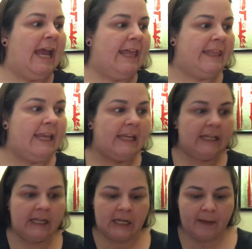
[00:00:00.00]
And then
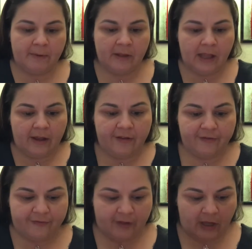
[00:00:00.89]
a couple
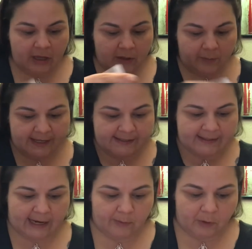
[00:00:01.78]
of Weeks
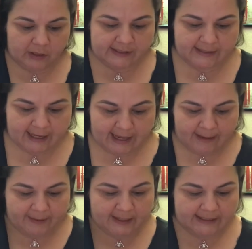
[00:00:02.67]
dye works that
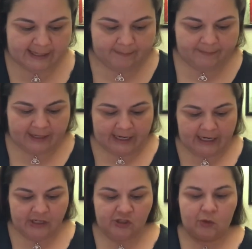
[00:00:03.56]
I picked up that I
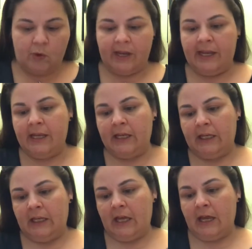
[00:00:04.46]
enjoy.
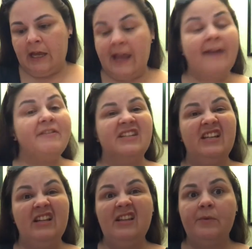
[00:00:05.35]
I haven't done
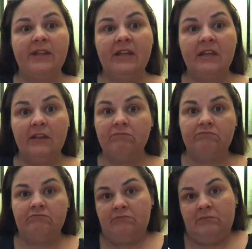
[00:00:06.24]
anything with it
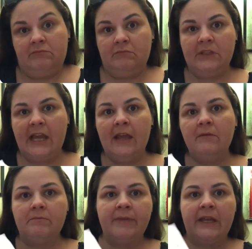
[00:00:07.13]
yet,
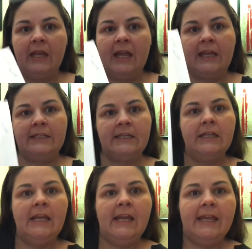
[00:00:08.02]
but I liked it.
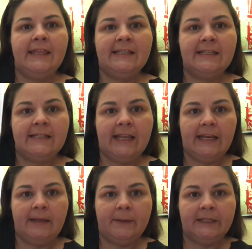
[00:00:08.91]
This is
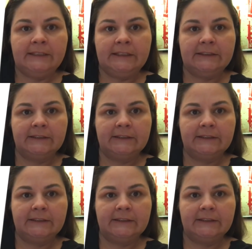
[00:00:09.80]
Ladybug.